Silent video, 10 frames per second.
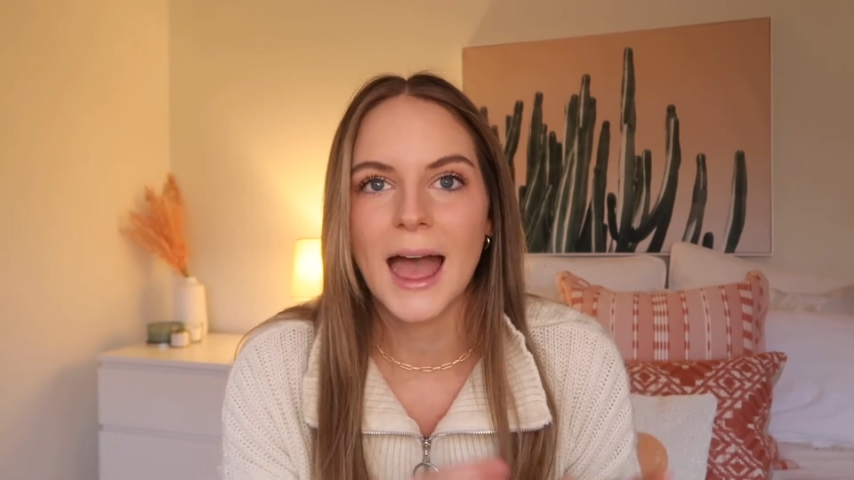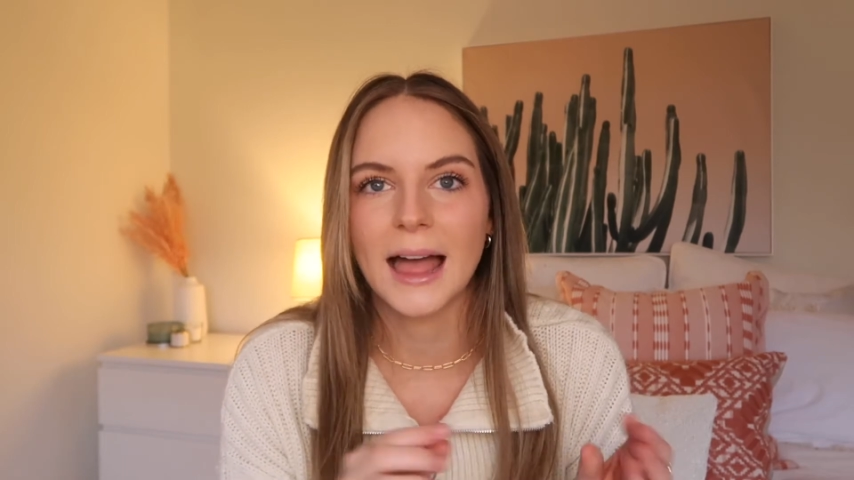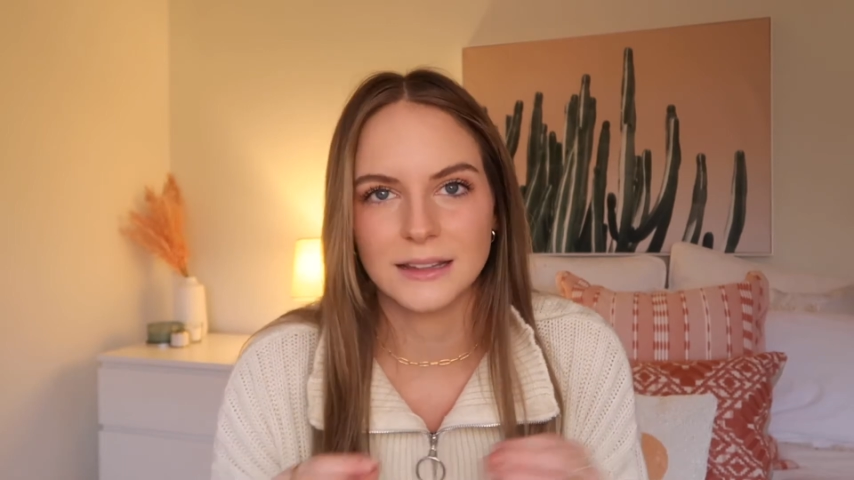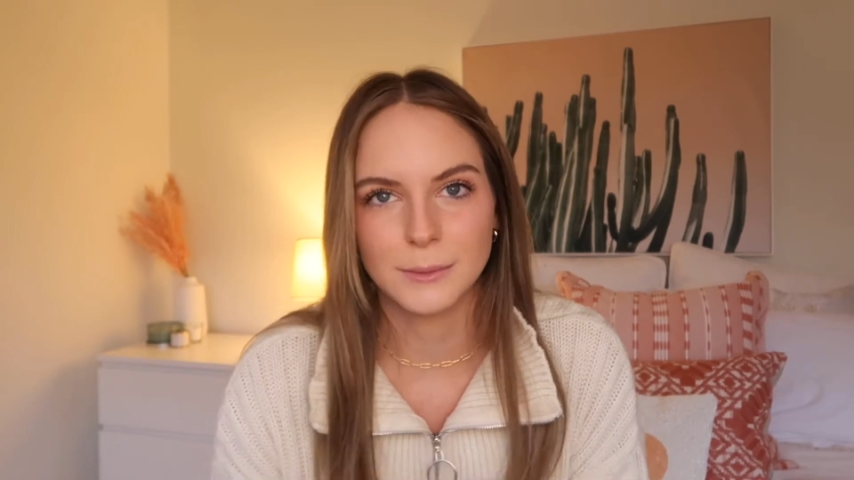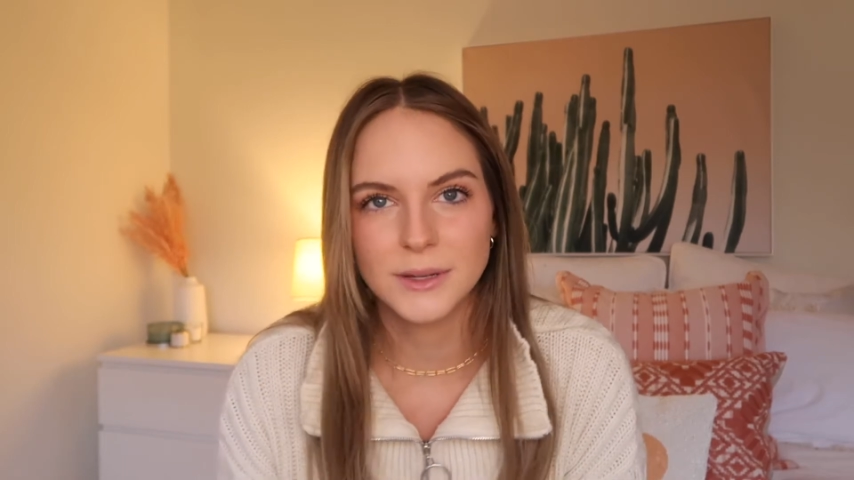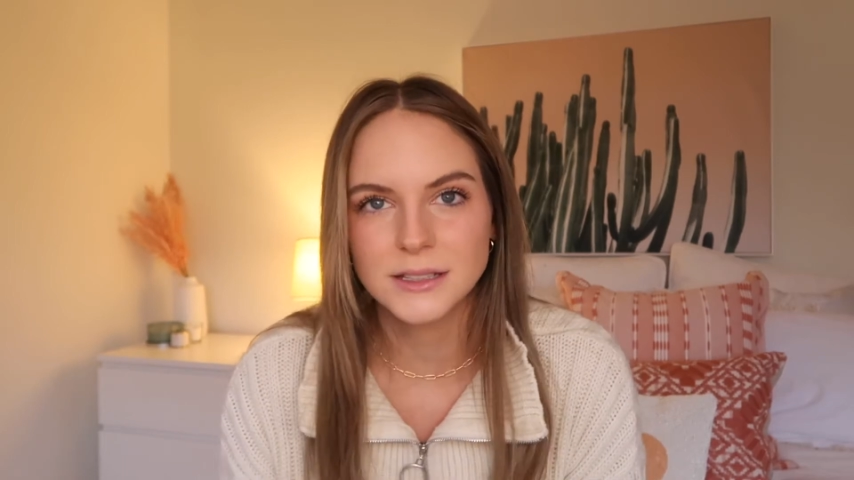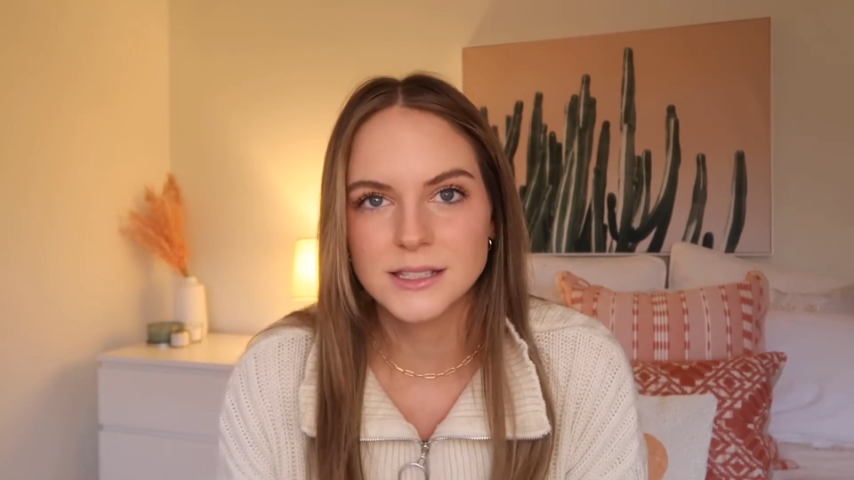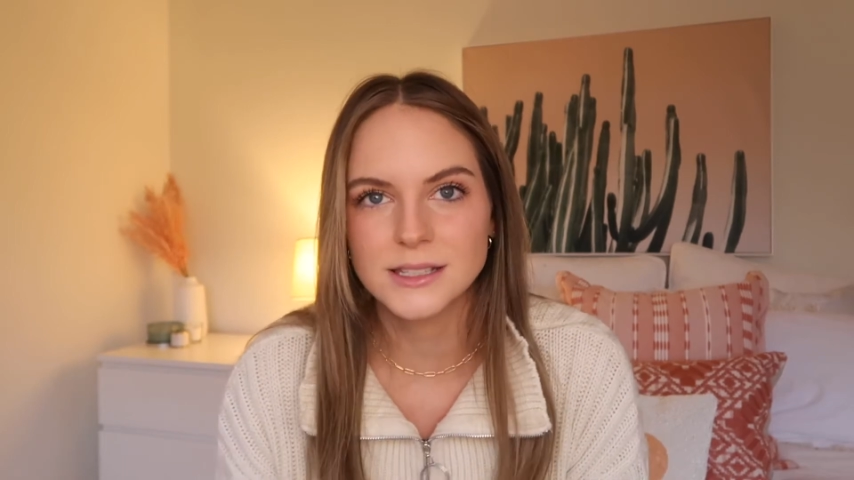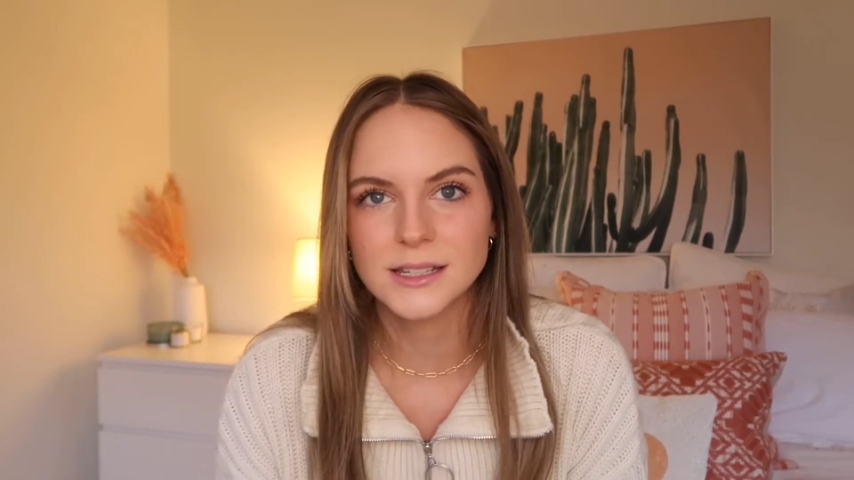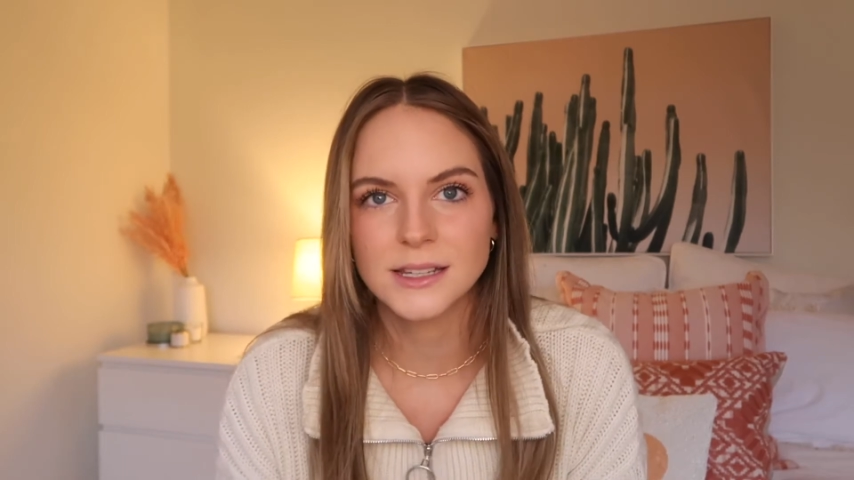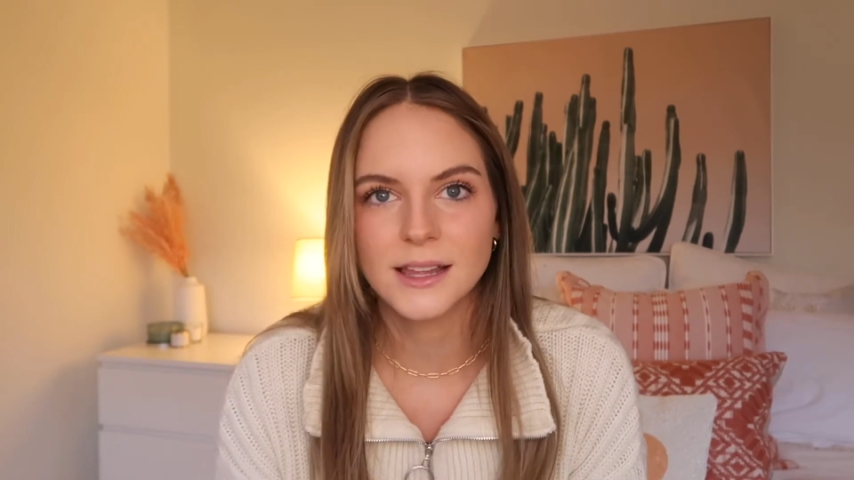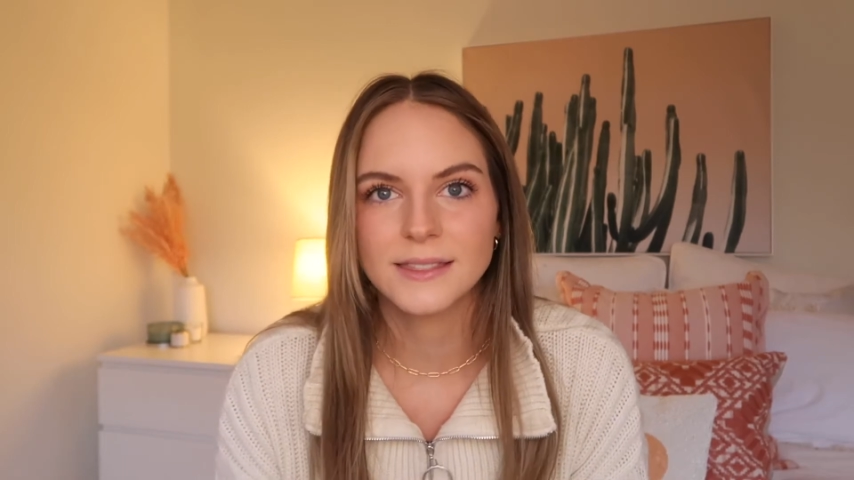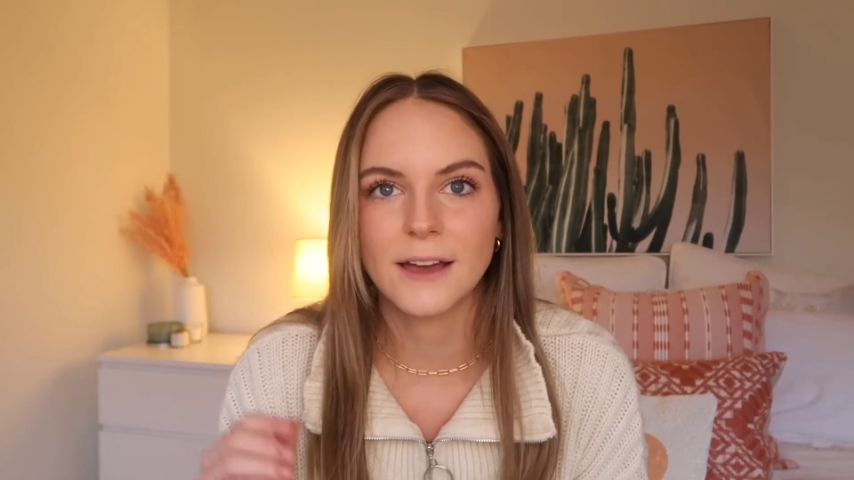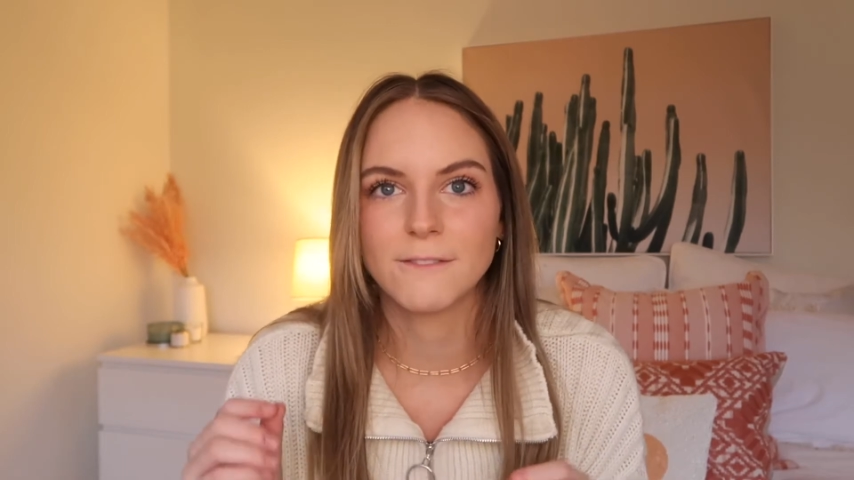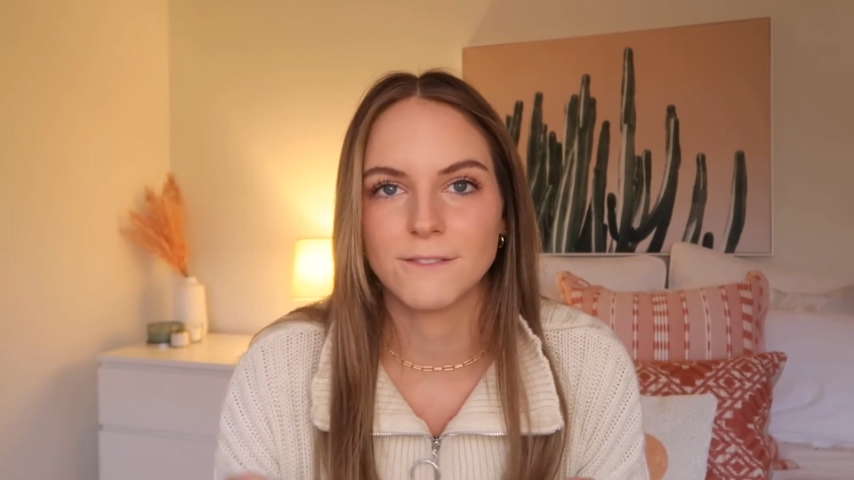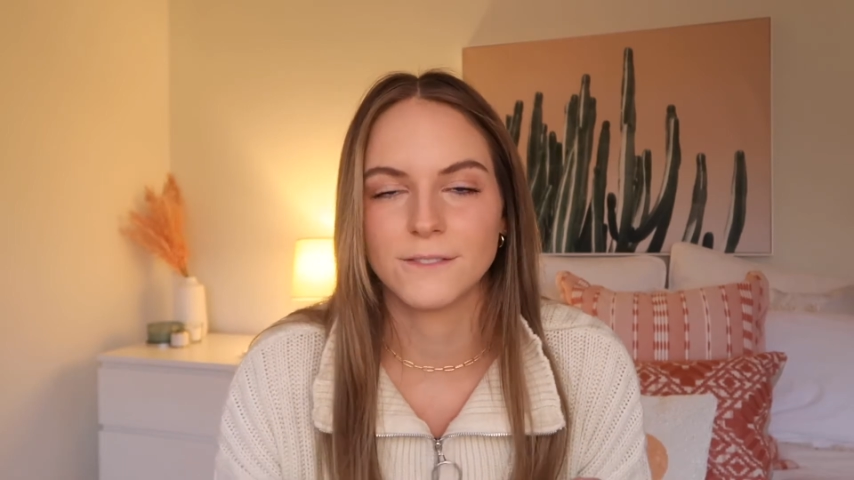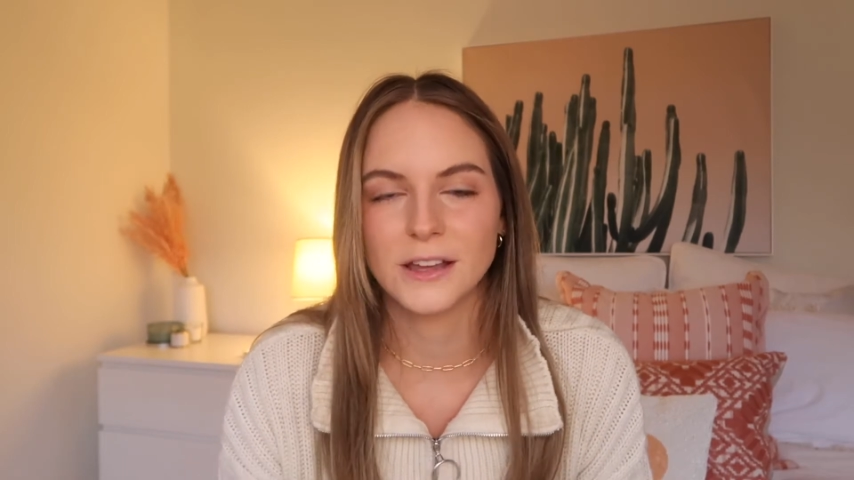elements that